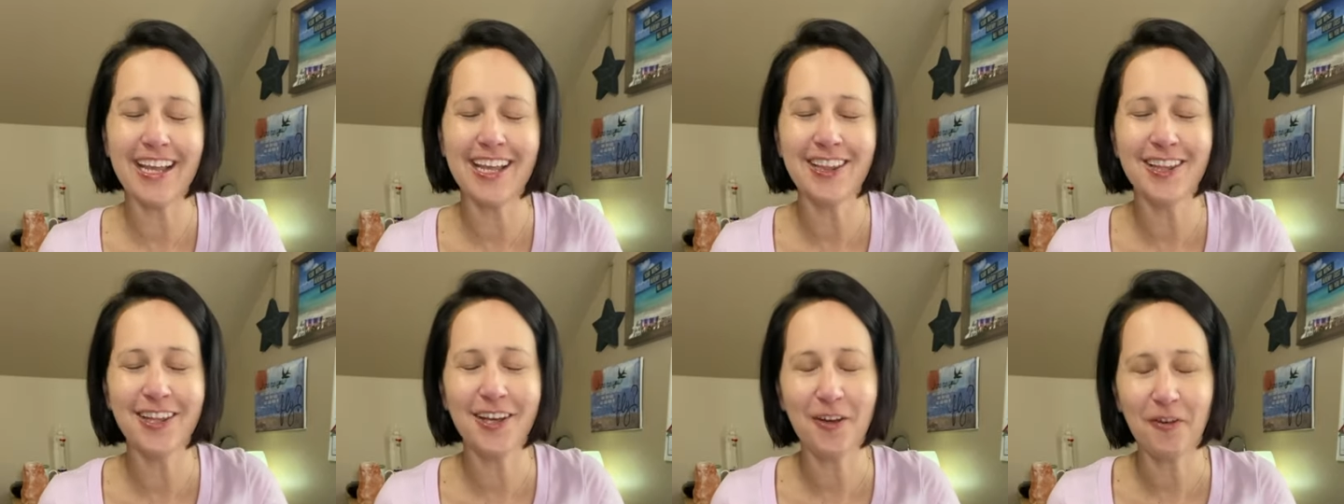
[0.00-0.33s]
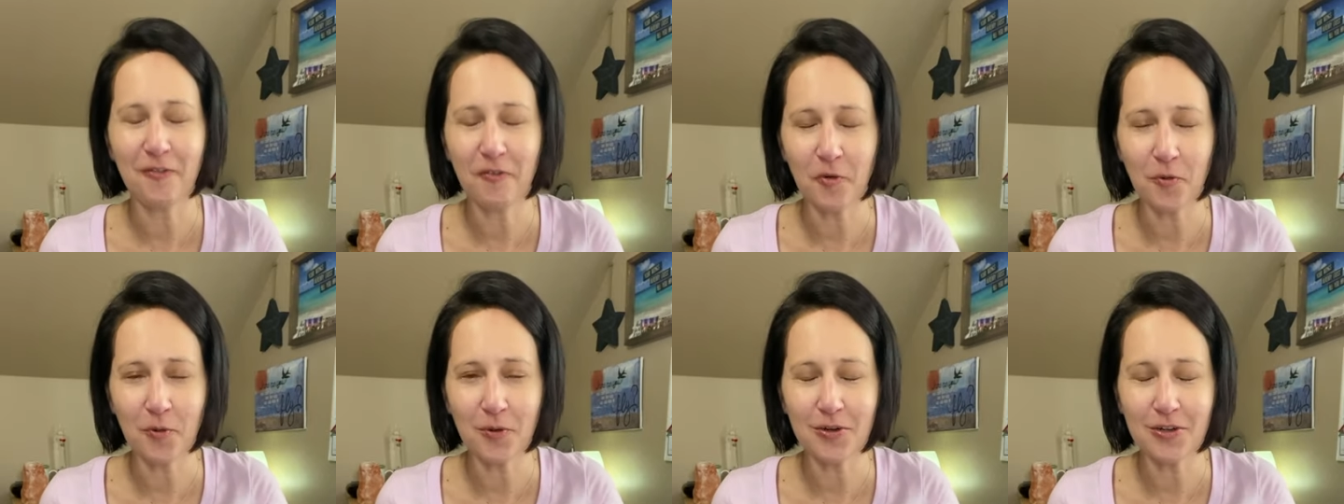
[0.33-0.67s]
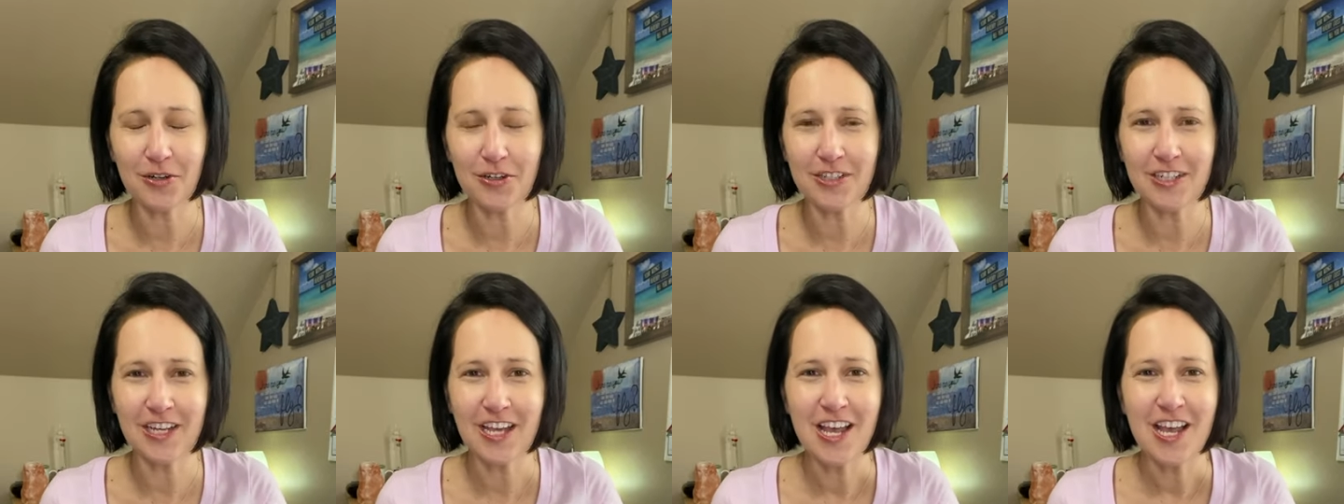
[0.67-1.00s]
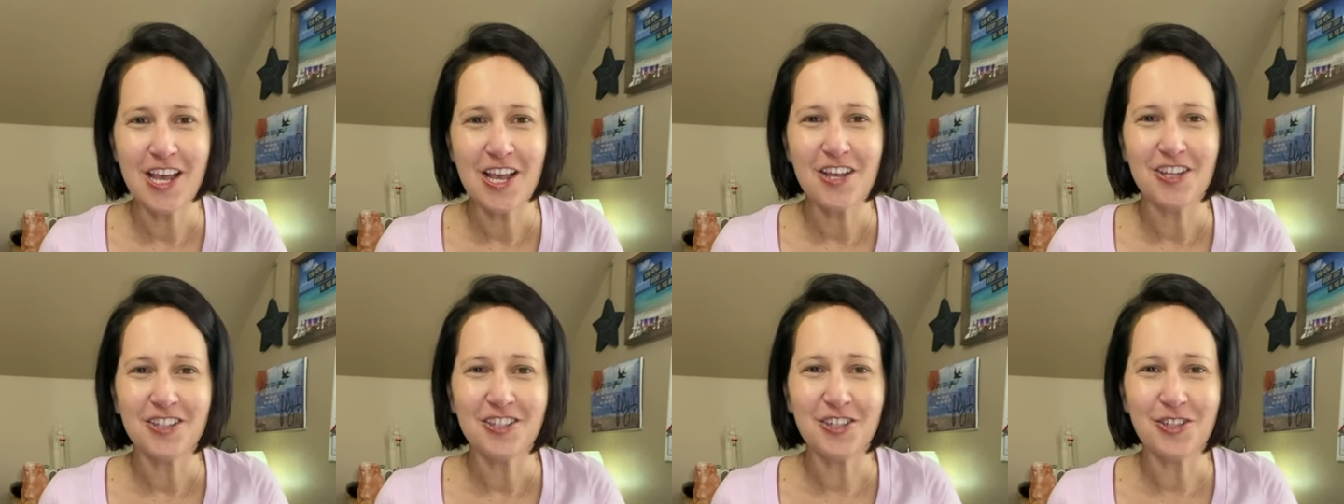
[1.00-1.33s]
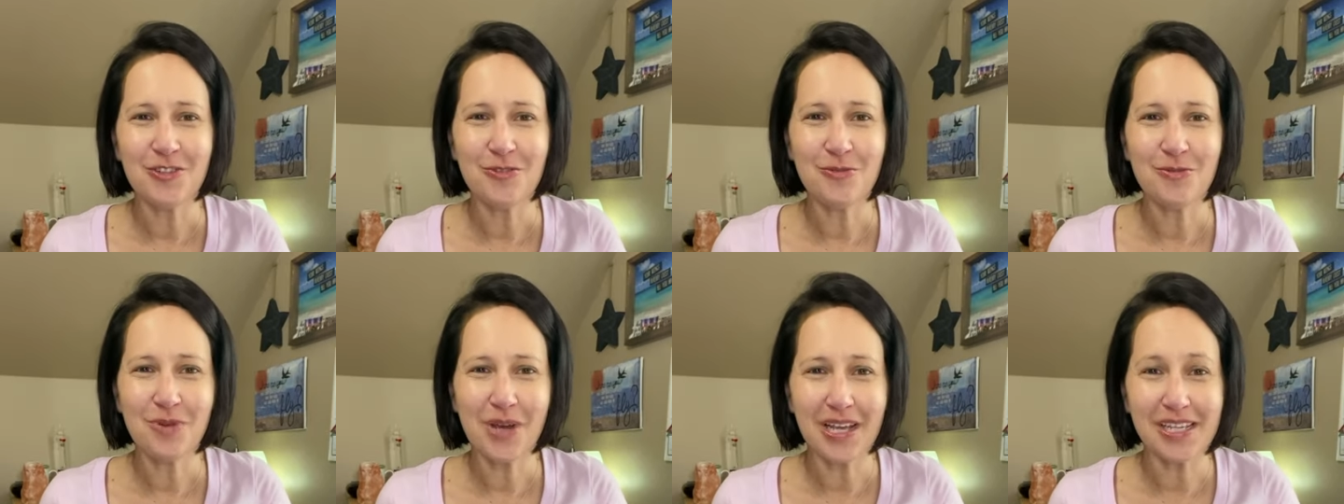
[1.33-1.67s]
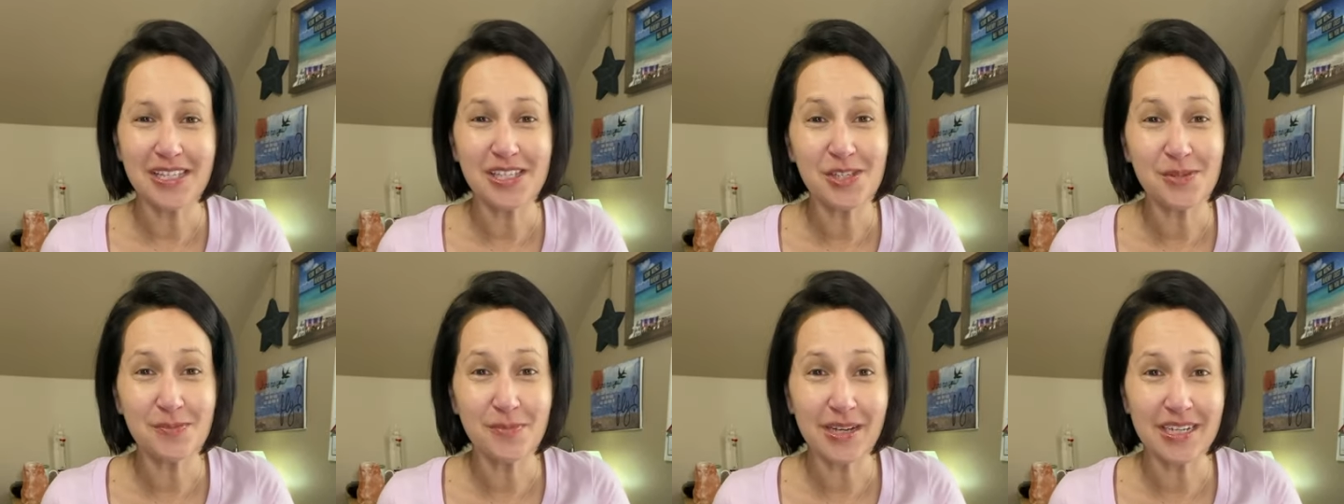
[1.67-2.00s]
Look forward to
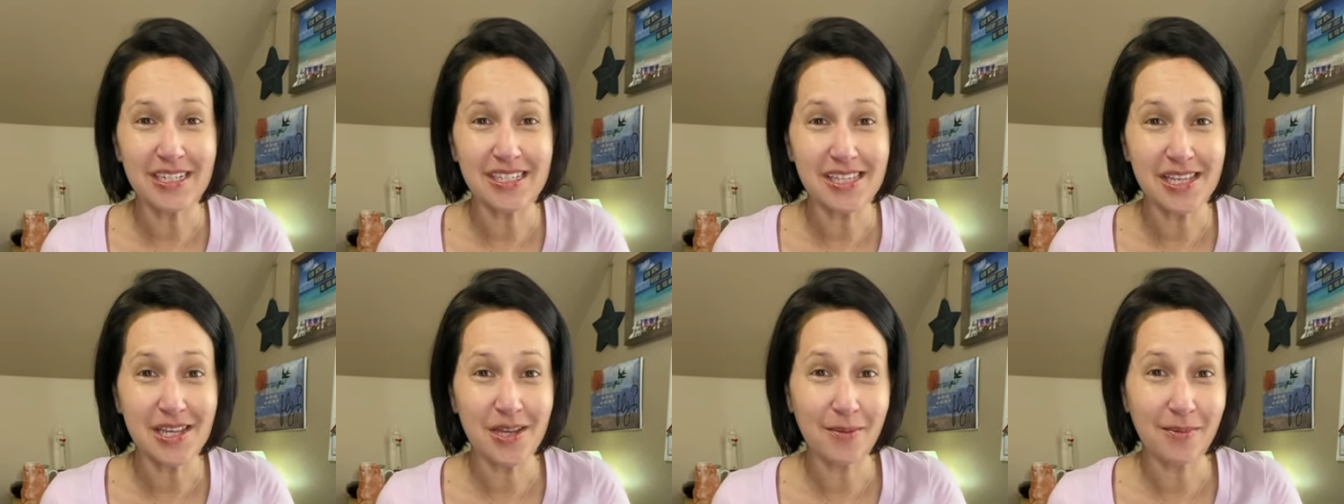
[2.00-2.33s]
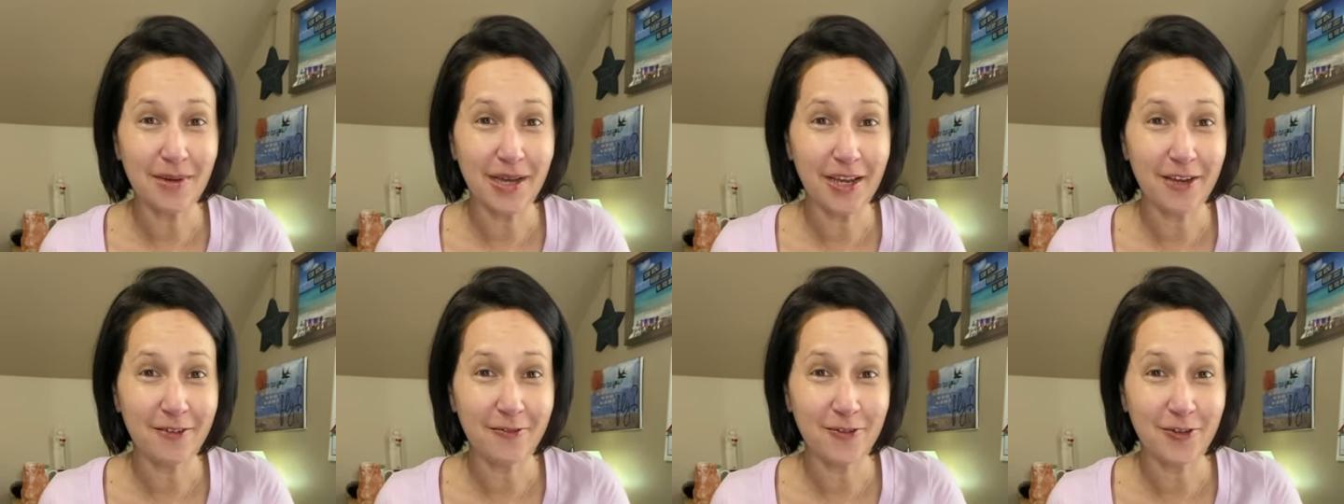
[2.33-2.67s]
customizing a bag for